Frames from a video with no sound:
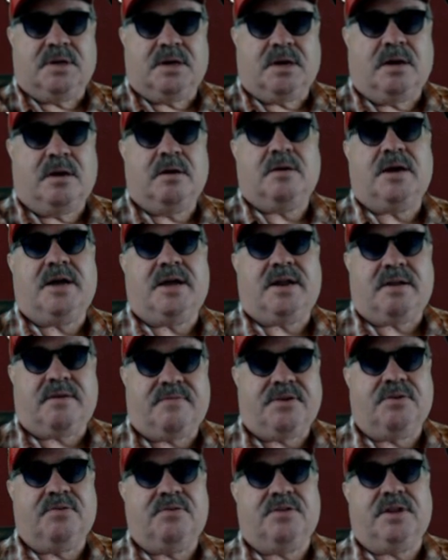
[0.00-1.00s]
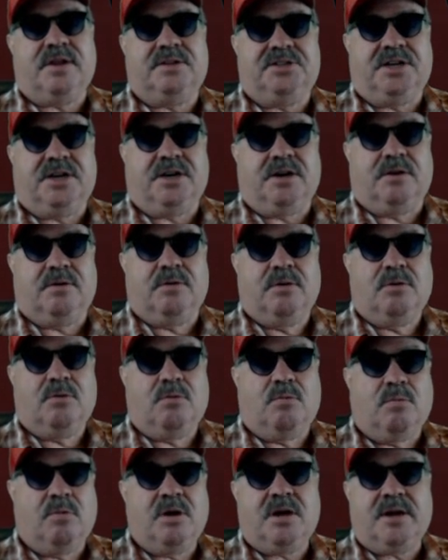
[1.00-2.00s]
All right, a few things here.
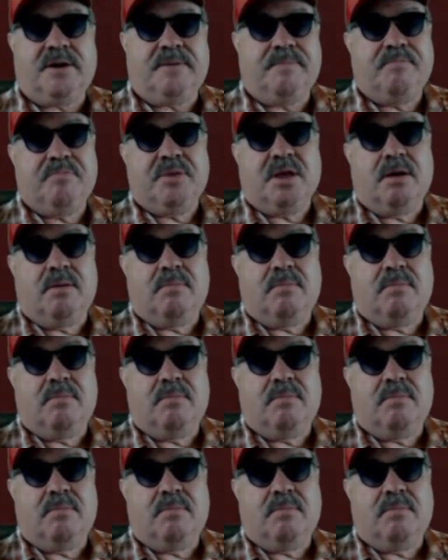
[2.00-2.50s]
One,